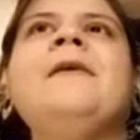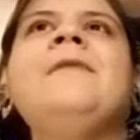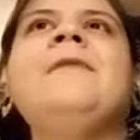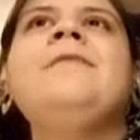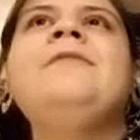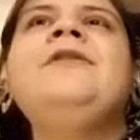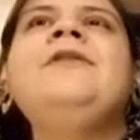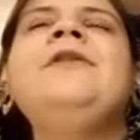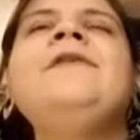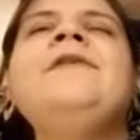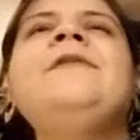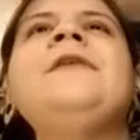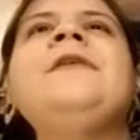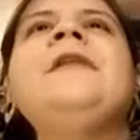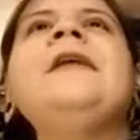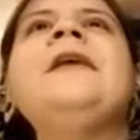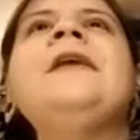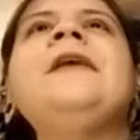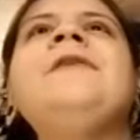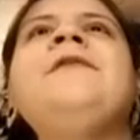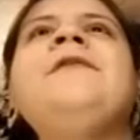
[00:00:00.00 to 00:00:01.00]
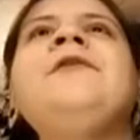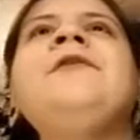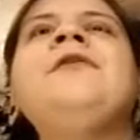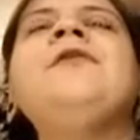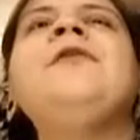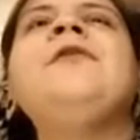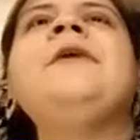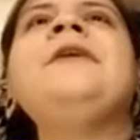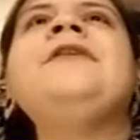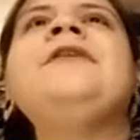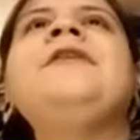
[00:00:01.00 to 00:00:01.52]
if you're
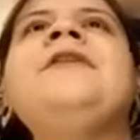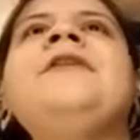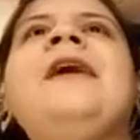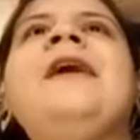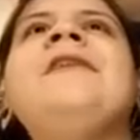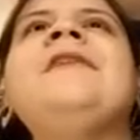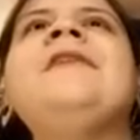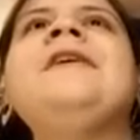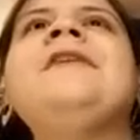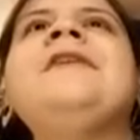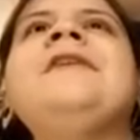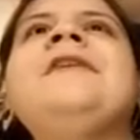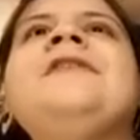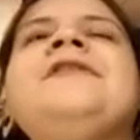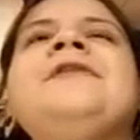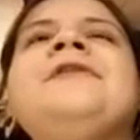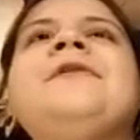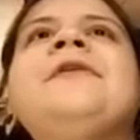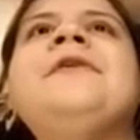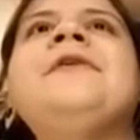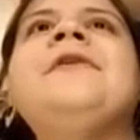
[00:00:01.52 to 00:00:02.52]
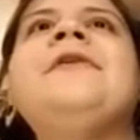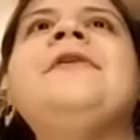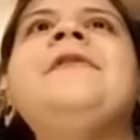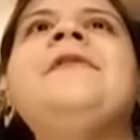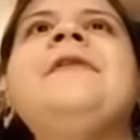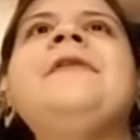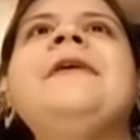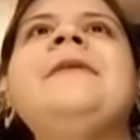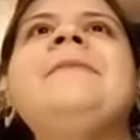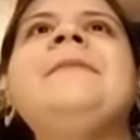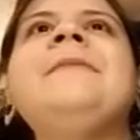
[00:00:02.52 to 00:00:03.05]
going to have a historical
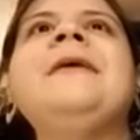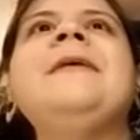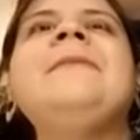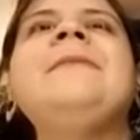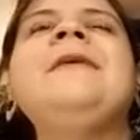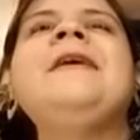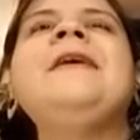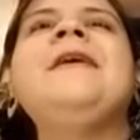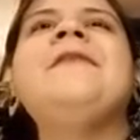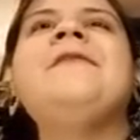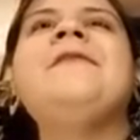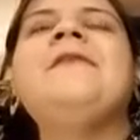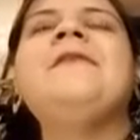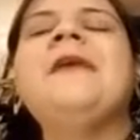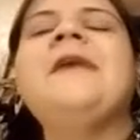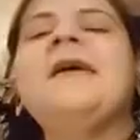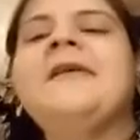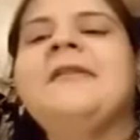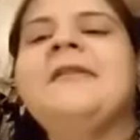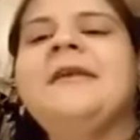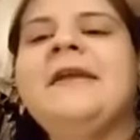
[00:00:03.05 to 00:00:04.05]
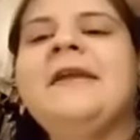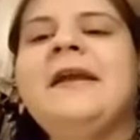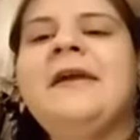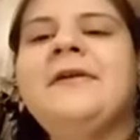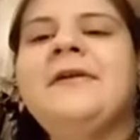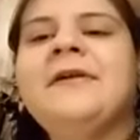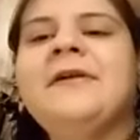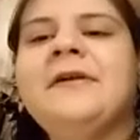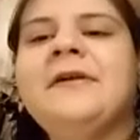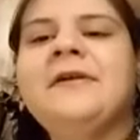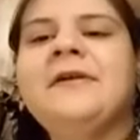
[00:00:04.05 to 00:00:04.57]
event maybe affect the
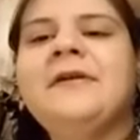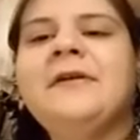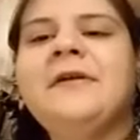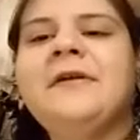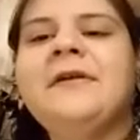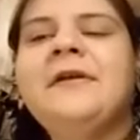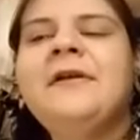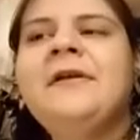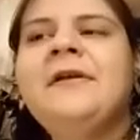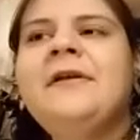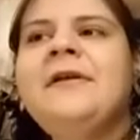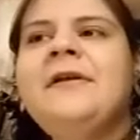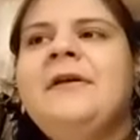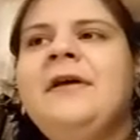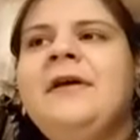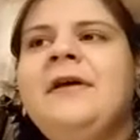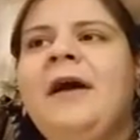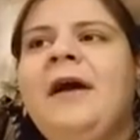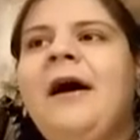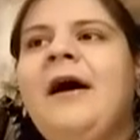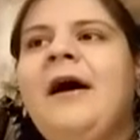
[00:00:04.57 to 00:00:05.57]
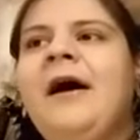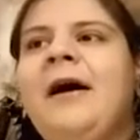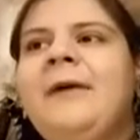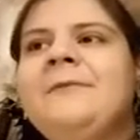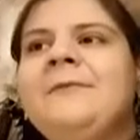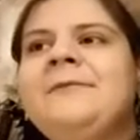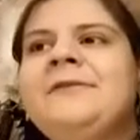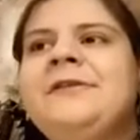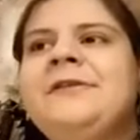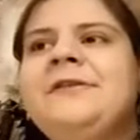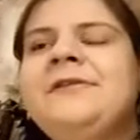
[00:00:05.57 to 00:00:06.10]
character,
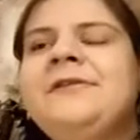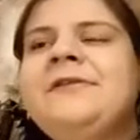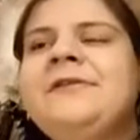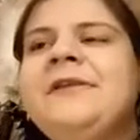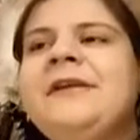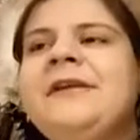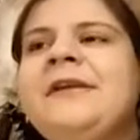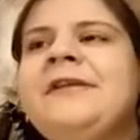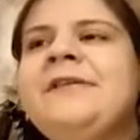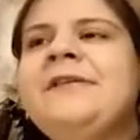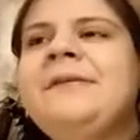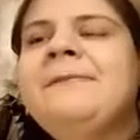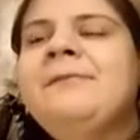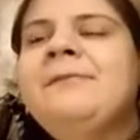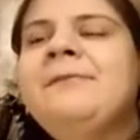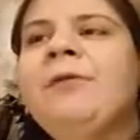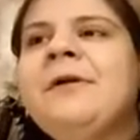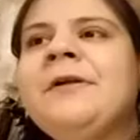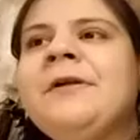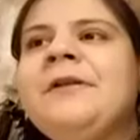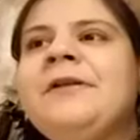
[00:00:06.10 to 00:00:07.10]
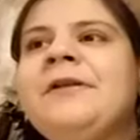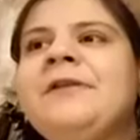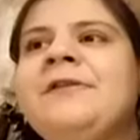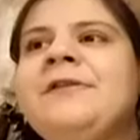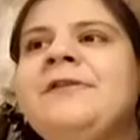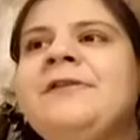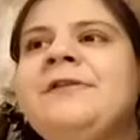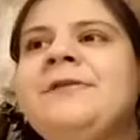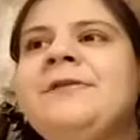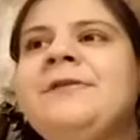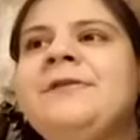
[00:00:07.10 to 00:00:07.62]
do you think it's important
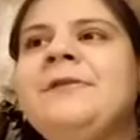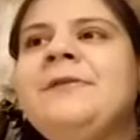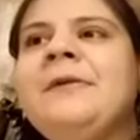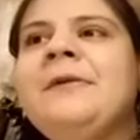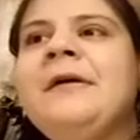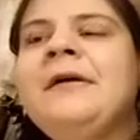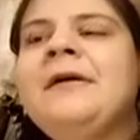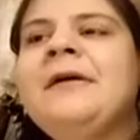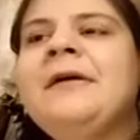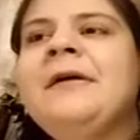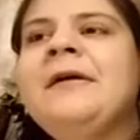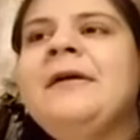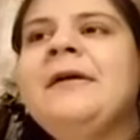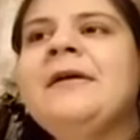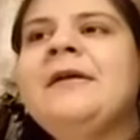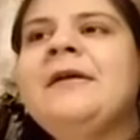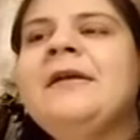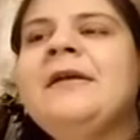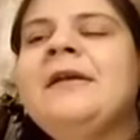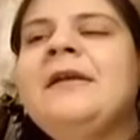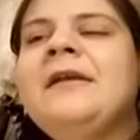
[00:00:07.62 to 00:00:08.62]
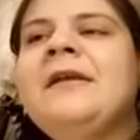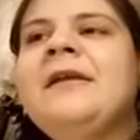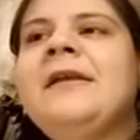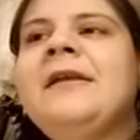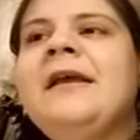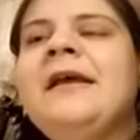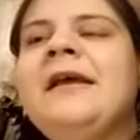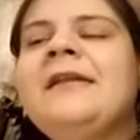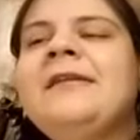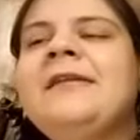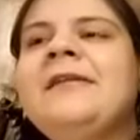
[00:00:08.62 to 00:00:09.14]
to
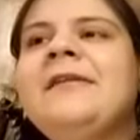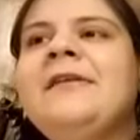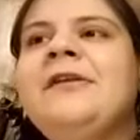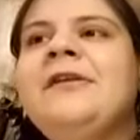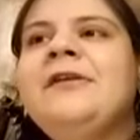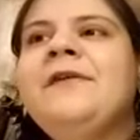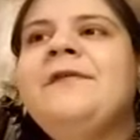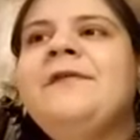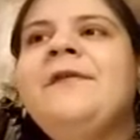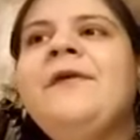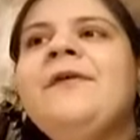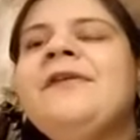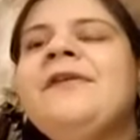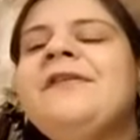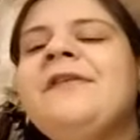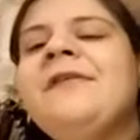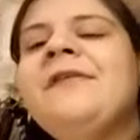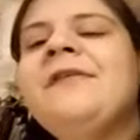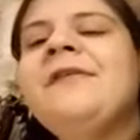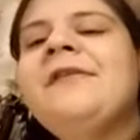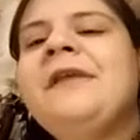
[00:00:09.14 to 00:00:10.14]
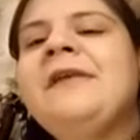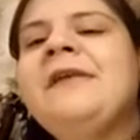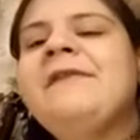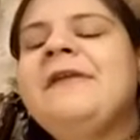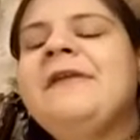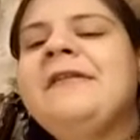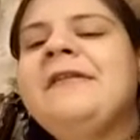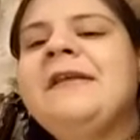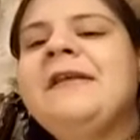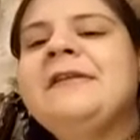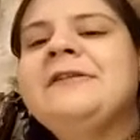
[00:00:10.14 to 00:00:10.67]
get, focus on the
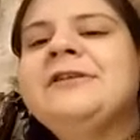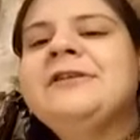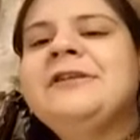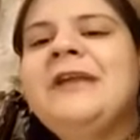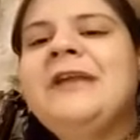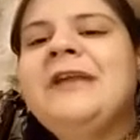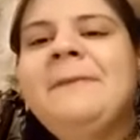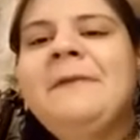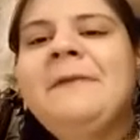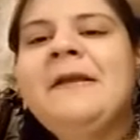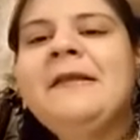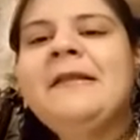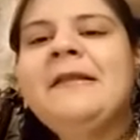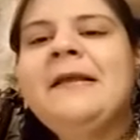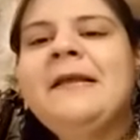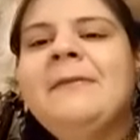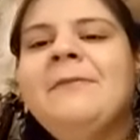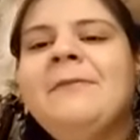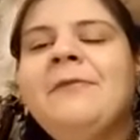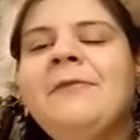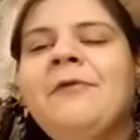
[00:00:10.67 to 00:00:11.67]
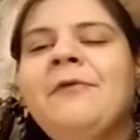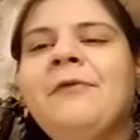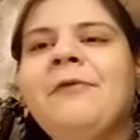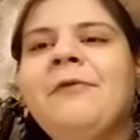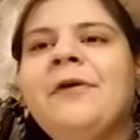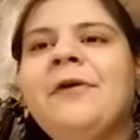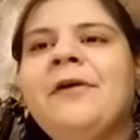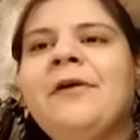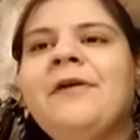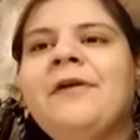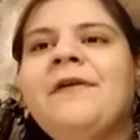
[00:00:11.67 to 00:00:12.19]
event that's shaping them,
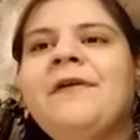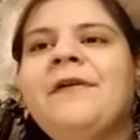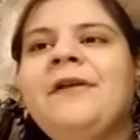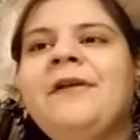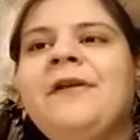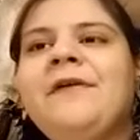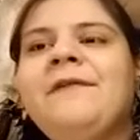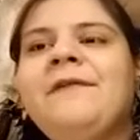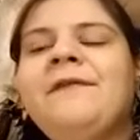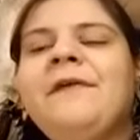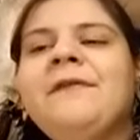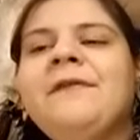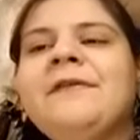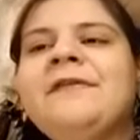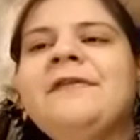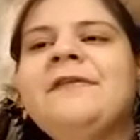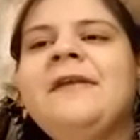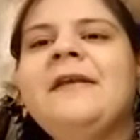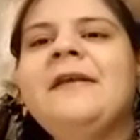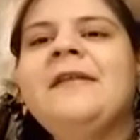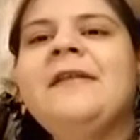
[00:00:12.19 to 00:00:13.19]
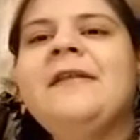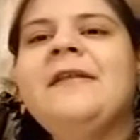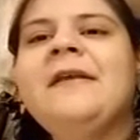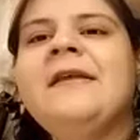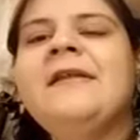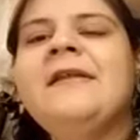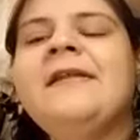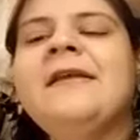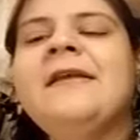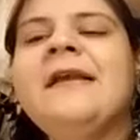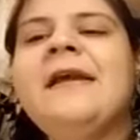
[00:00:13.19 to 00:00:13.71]
or, focusing
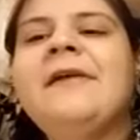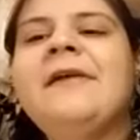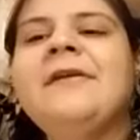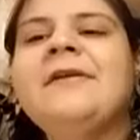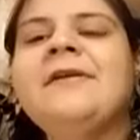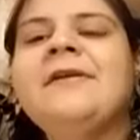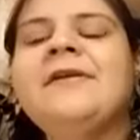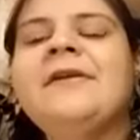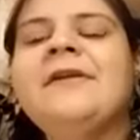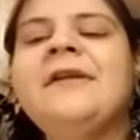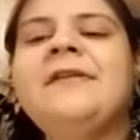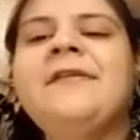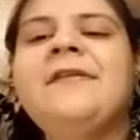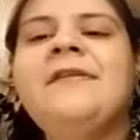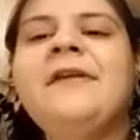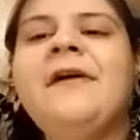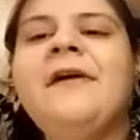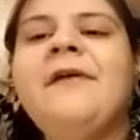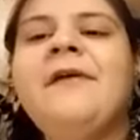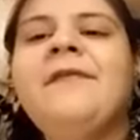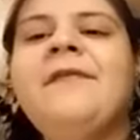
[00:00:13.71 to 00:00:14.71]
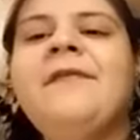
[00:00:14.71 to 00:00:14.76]
the character itself